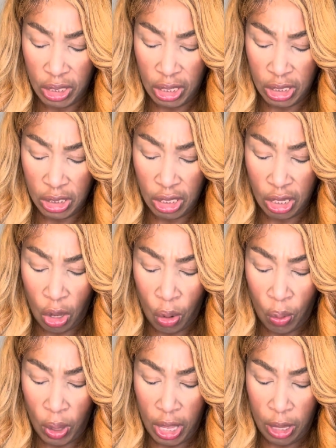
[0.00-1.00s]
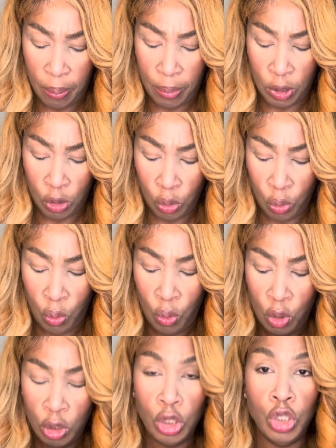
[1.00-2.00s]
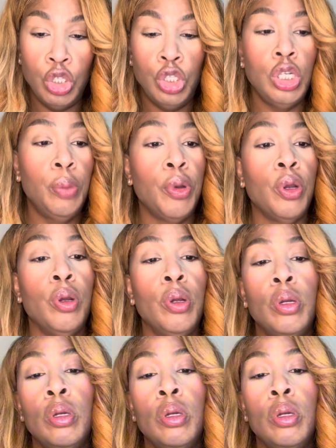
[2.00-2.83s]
indigo and blue shimmer.